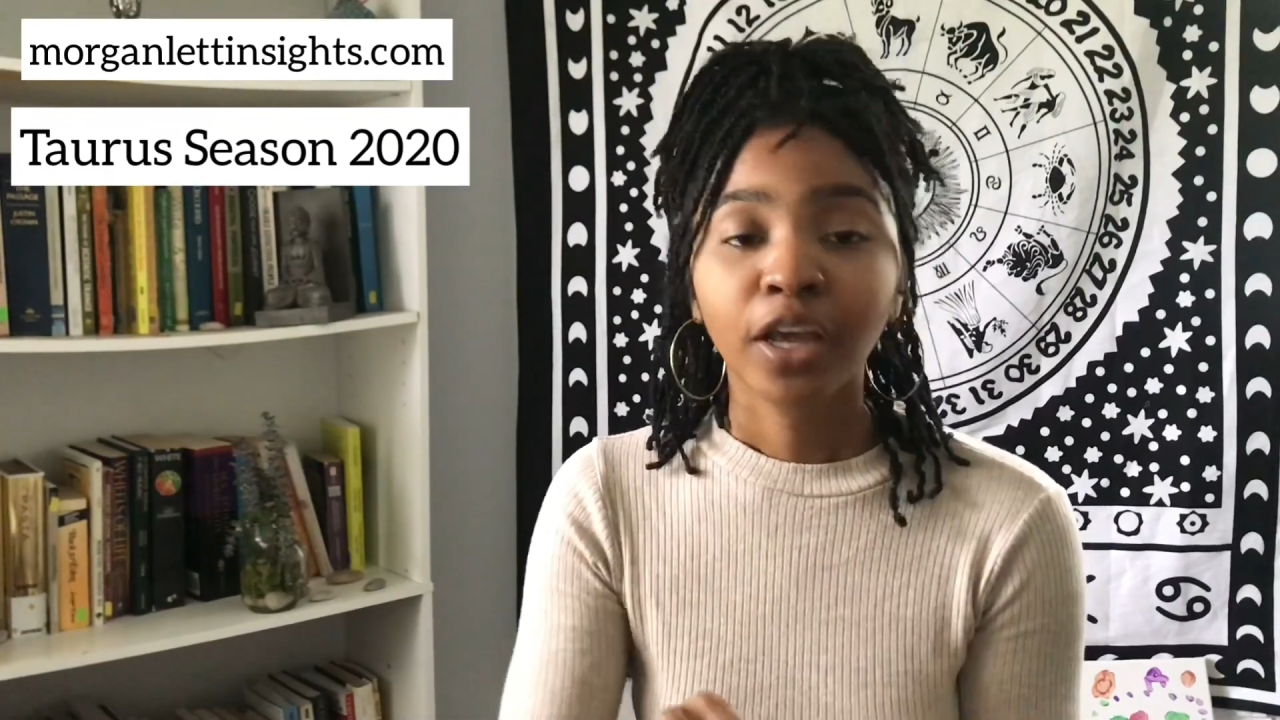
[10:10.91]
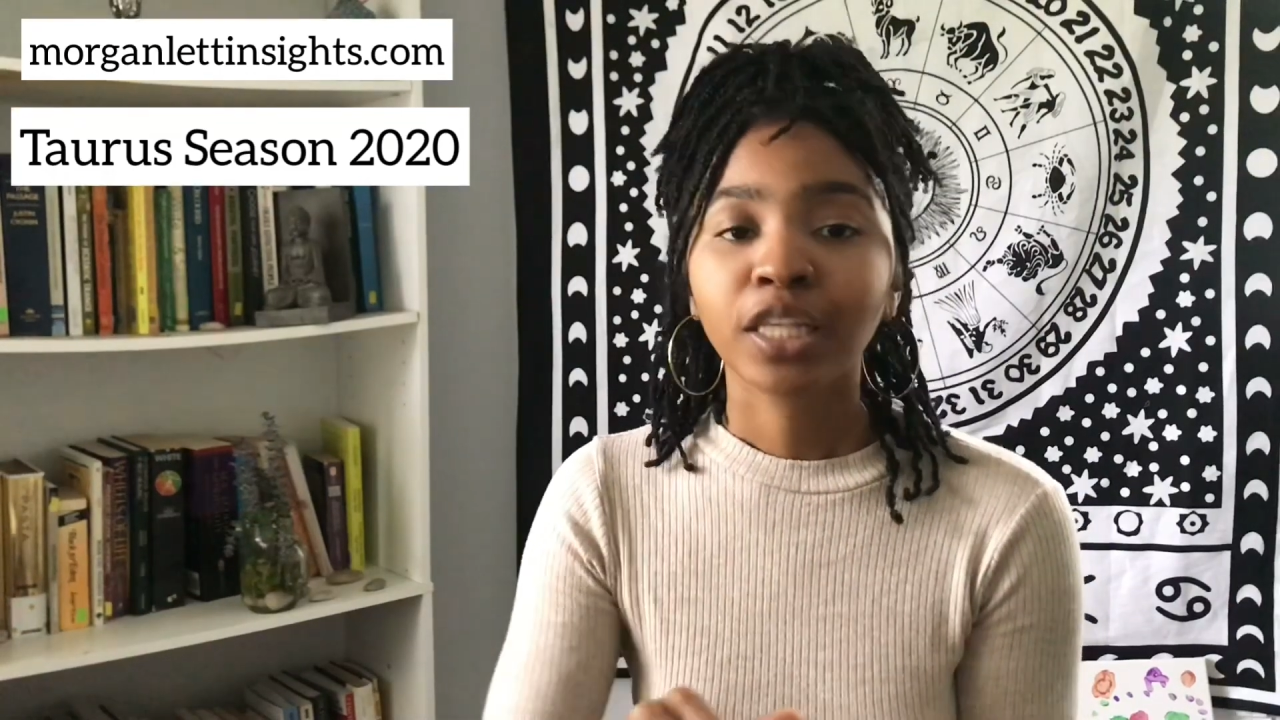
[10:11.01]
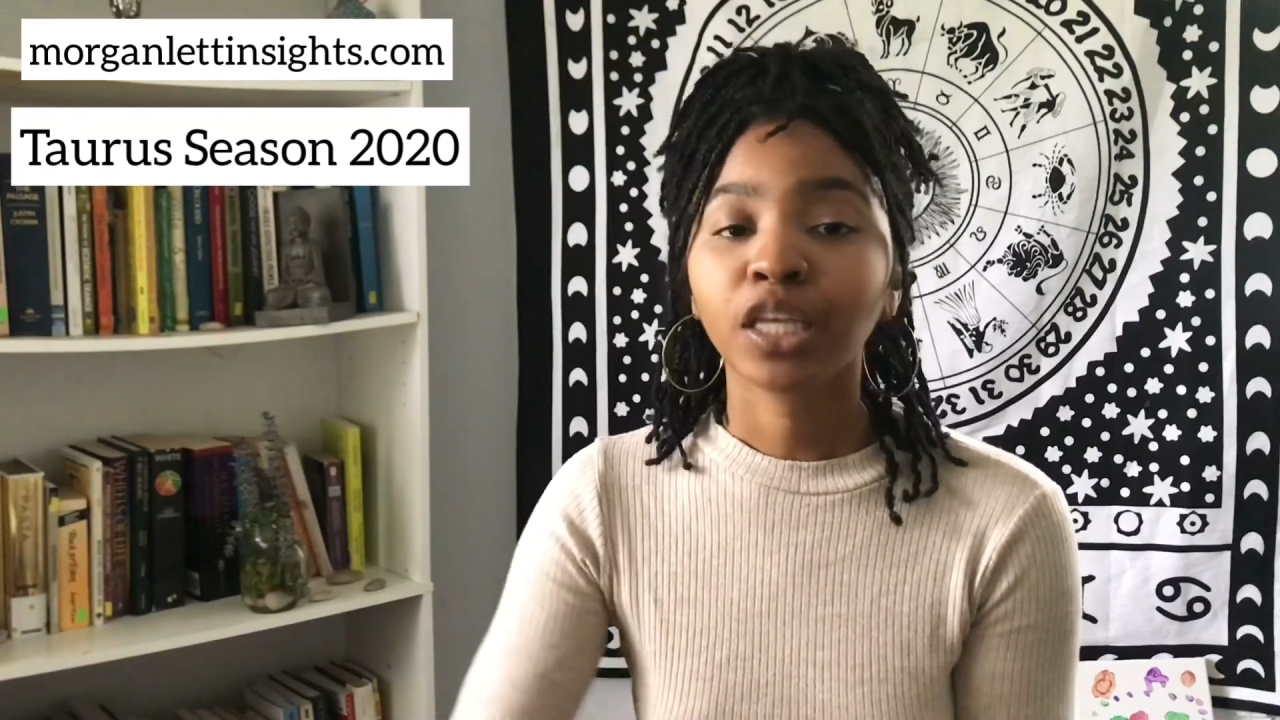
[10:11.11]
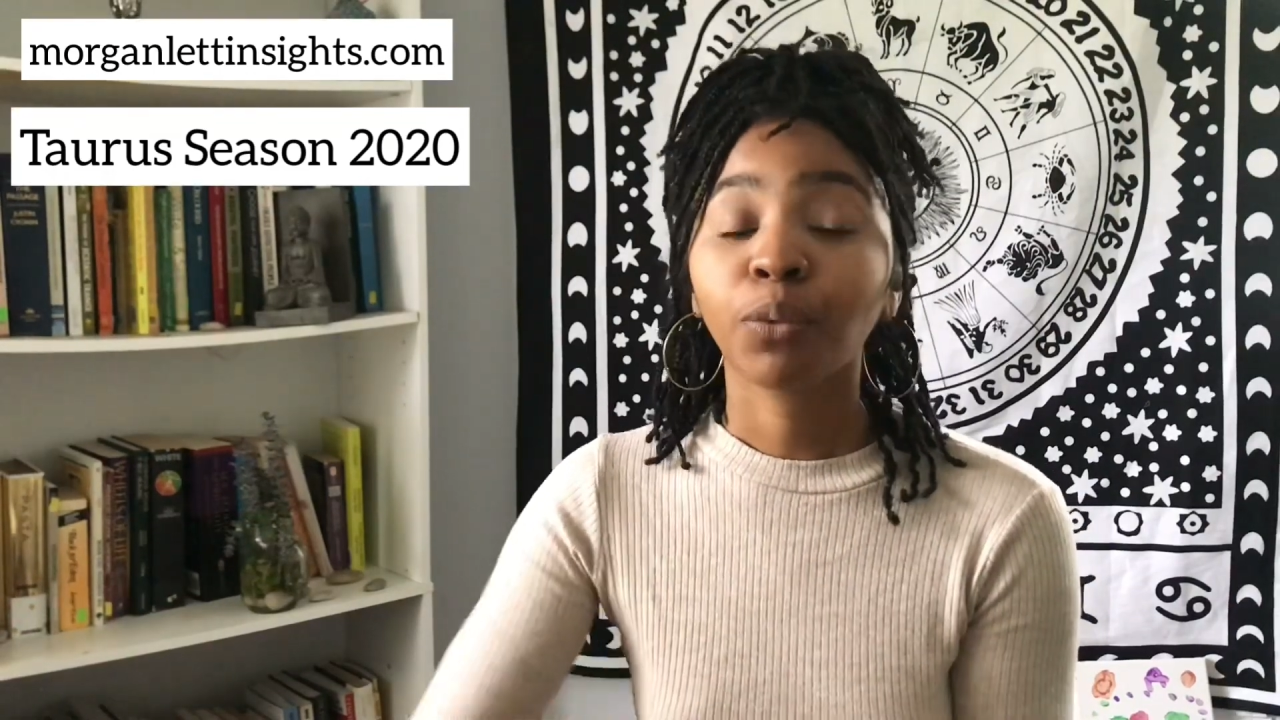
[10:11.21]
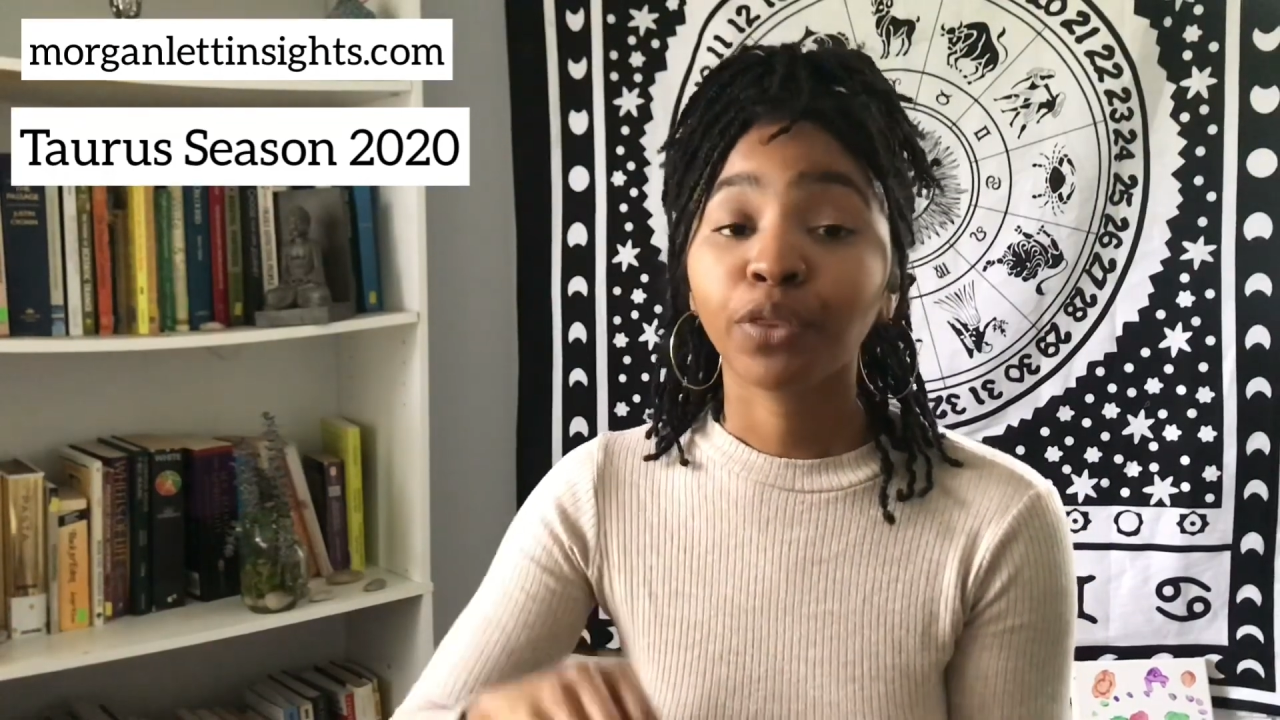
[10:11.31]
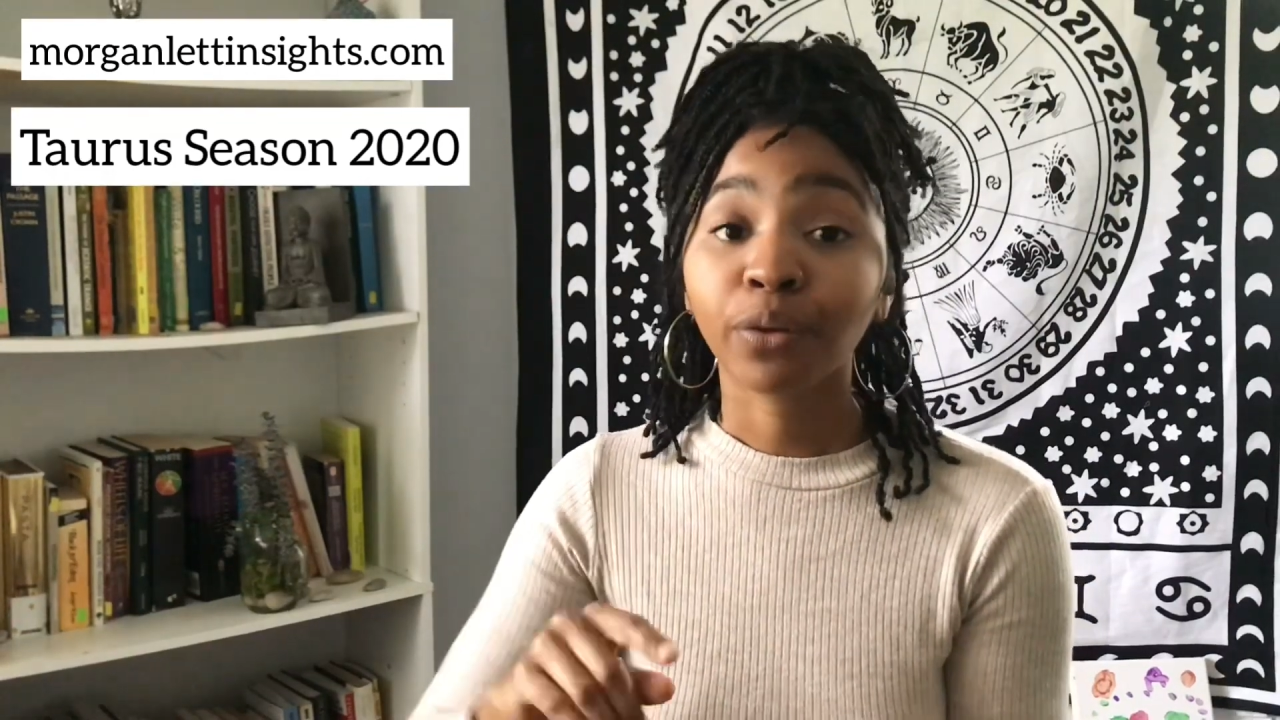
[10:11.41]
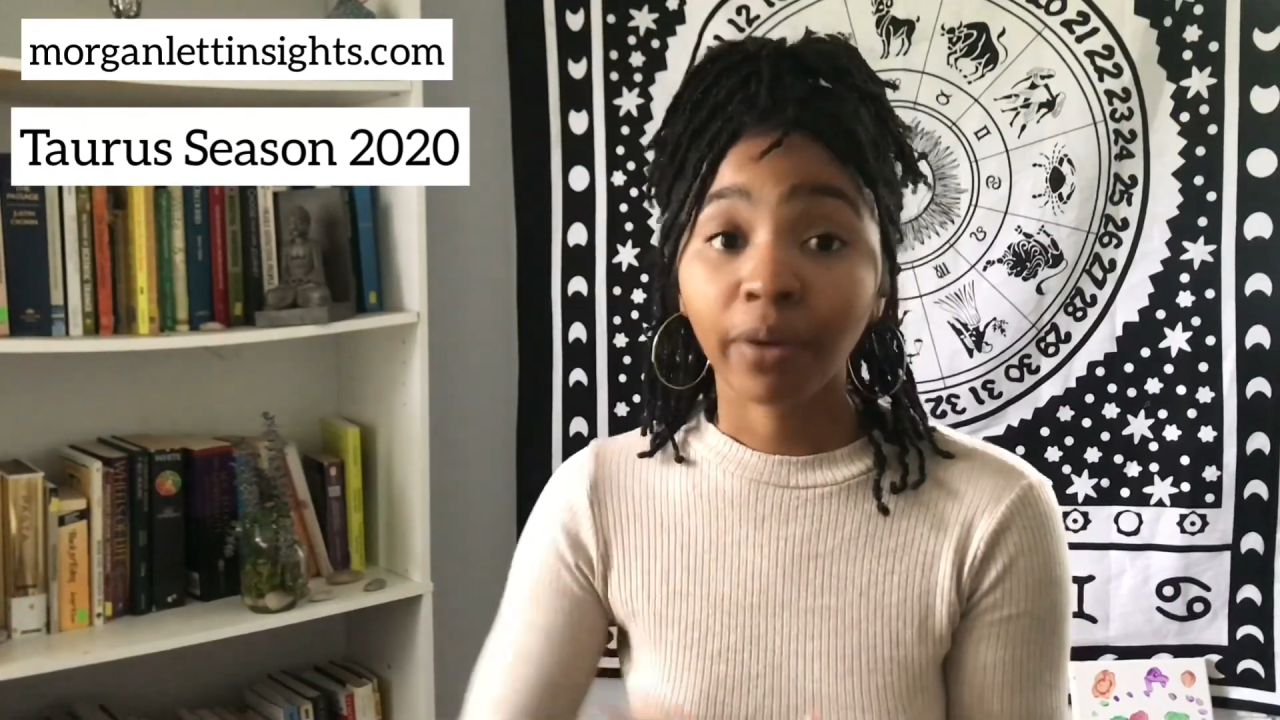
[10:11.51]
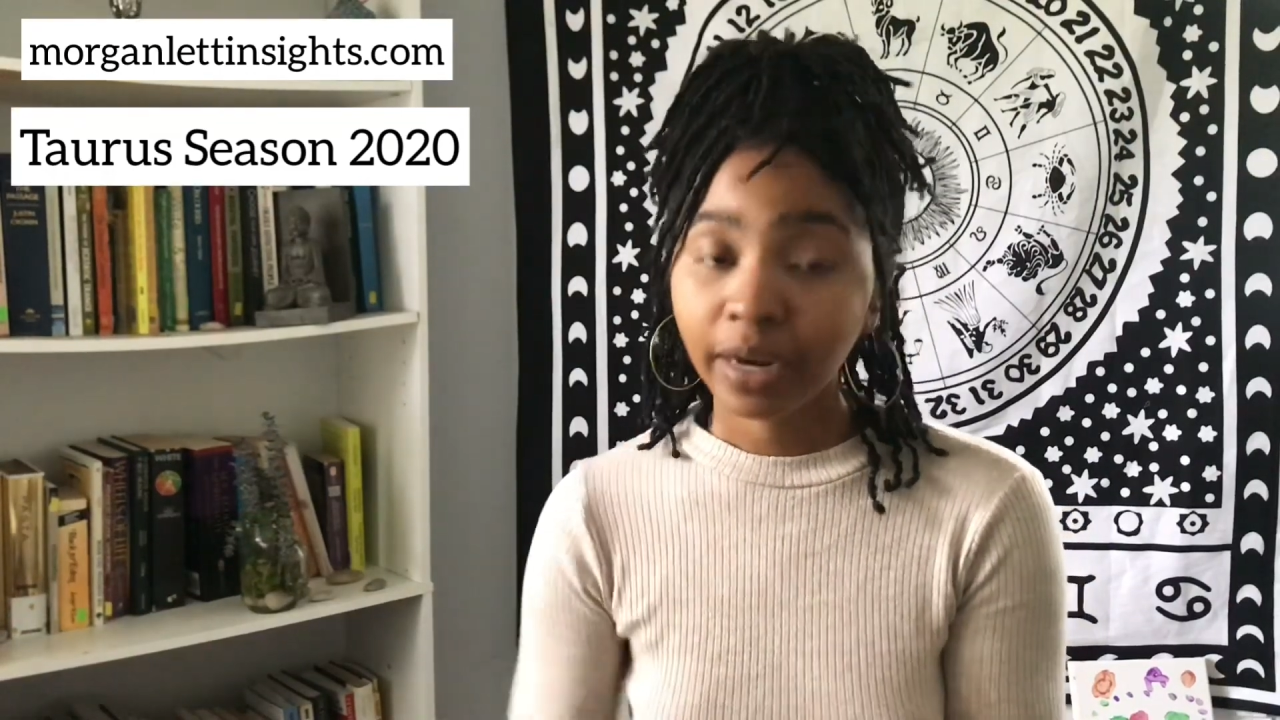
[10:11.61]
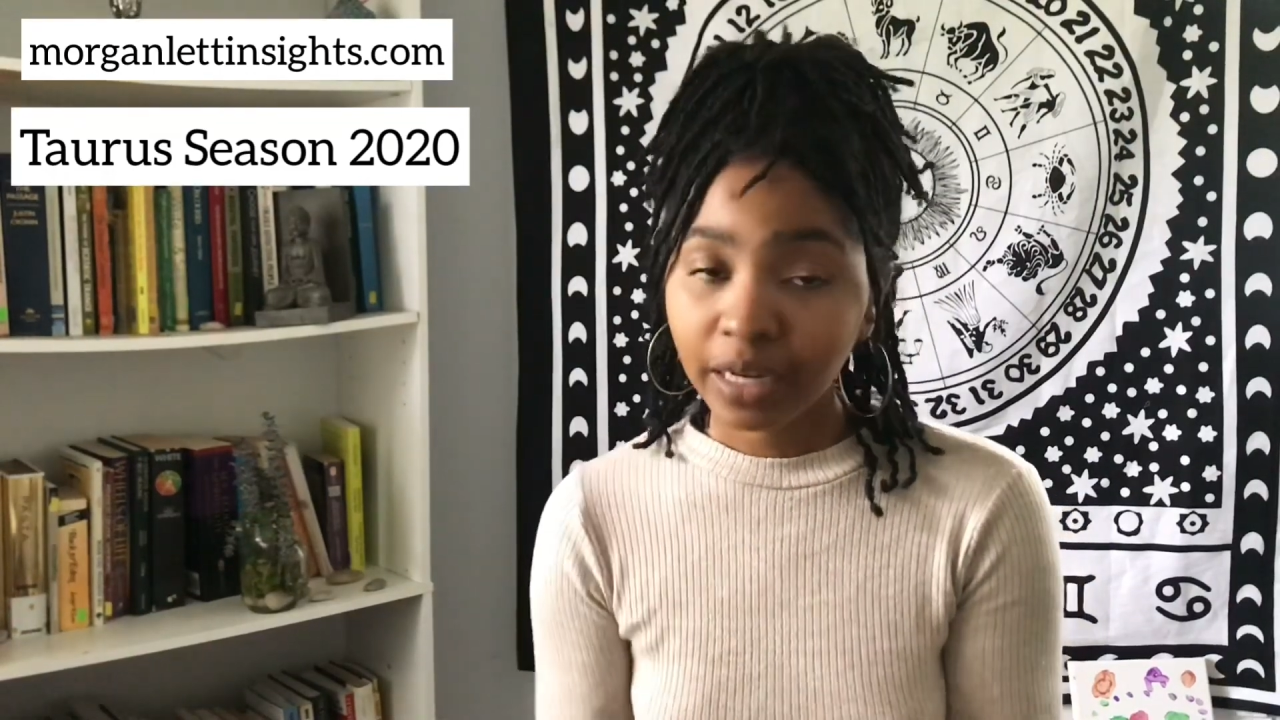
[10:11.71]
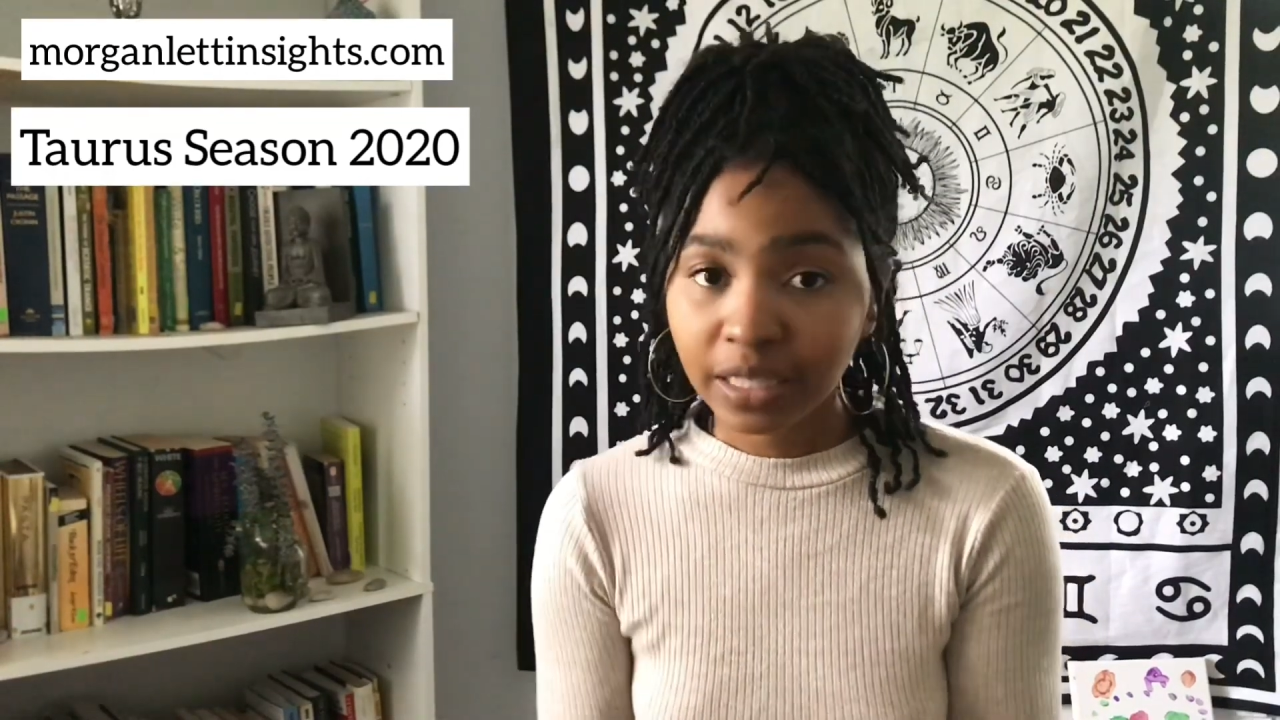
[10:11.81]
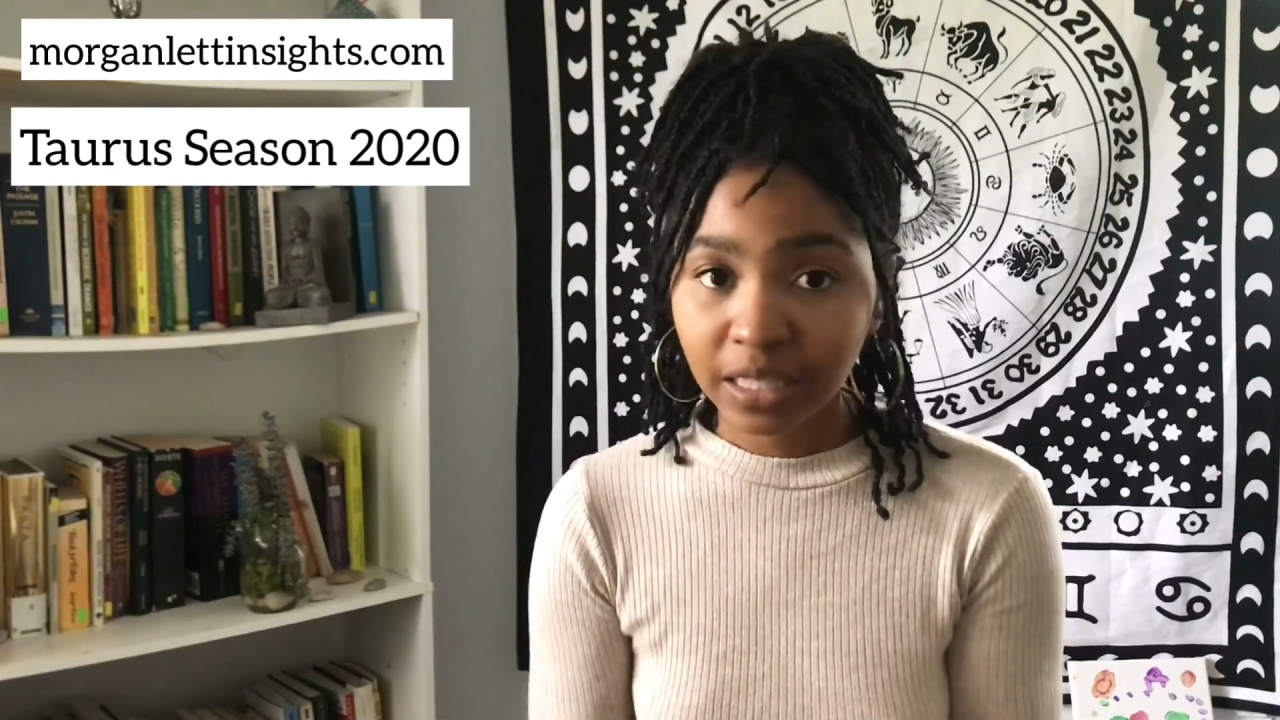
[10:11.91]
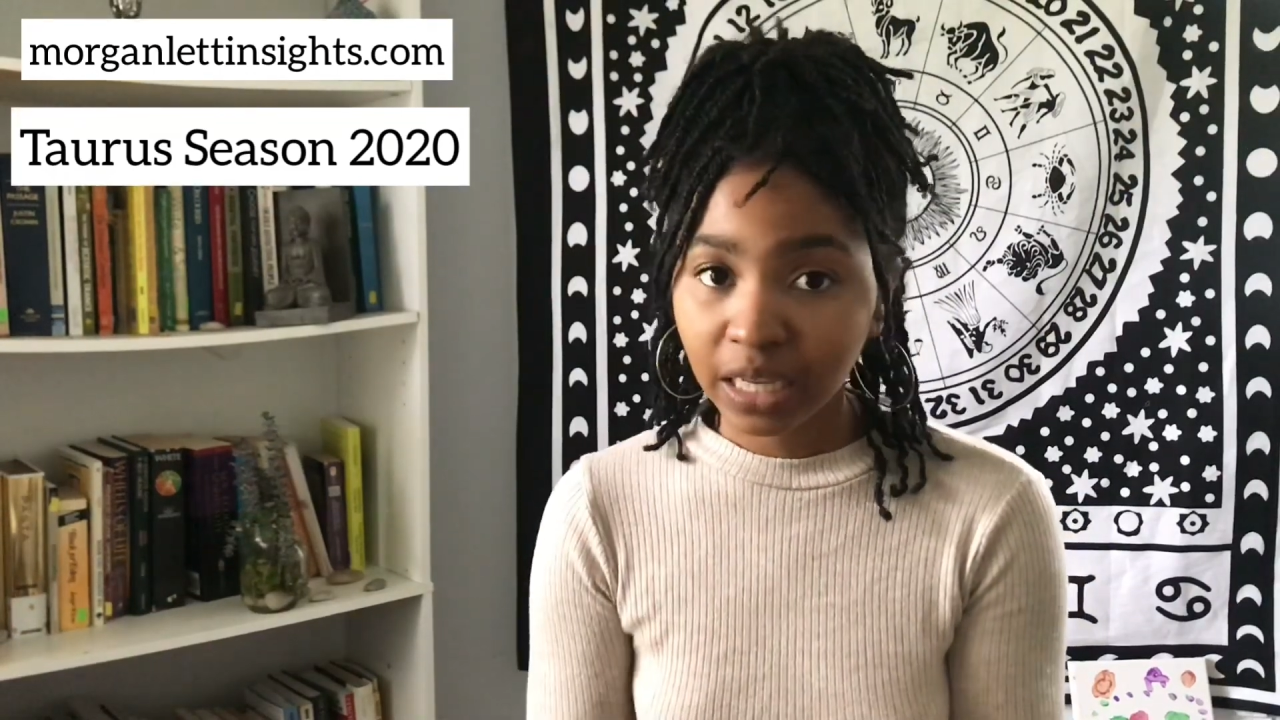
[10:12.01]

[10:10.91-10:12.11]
So with Uranus